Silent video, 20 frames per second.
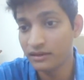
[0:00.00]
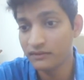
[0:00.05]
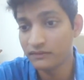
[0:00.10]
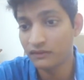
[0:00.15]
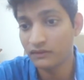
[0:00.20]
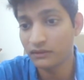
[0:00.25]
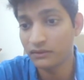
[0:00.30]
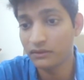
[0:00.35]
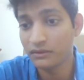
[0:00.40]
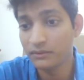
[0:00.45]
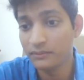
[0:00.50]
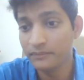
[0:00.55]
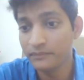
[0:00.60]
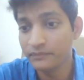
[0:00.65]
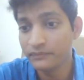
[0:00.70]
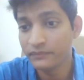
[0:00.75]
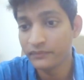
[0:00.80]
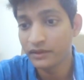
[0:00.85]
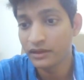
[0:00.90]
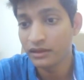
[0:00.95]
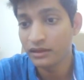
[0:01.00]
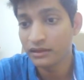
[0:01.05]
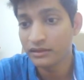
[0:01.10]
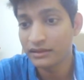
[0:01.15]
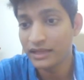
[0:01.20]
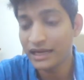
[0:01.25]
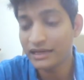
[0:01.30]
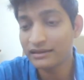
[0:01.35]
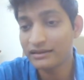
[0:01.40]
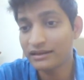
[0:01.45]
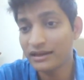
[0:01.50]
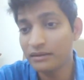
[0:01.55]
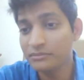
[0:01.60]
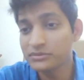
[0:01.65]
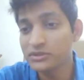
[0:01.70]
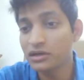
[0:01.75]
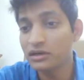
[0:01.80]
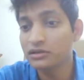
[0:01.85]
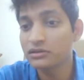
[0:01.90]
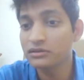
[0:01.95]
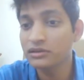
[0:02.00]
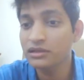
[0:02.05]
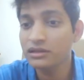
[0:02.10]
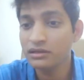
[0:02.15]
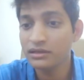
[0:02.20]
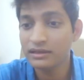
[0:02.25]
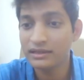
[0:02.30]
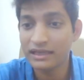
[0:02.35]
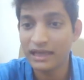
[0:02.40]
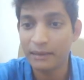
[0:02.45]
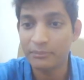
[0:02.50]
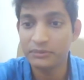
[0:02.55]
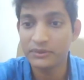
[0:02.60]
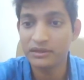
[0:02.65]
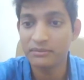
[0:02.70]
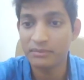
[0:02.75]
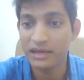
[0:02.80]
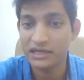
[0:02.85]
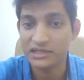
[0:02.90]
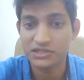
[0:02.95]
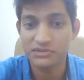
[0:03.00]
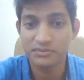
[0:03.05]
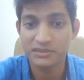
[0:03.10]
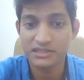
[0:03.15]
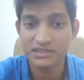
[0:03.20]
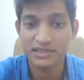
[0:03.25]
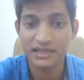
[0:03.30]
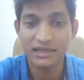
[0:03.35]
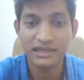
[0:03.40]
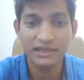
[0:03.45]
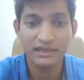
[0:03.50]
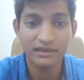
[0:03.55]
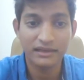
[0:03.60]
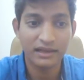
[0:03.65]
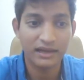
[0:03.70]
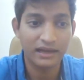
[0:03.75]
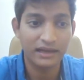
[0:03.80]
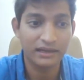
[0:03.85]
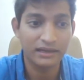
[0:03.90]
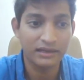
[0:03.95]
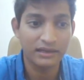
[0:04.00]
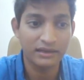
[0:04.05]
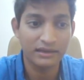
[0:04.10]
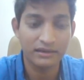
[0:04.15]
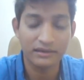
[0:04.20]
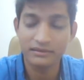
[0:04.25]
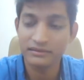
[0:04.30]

So that comes on to the capital management side, and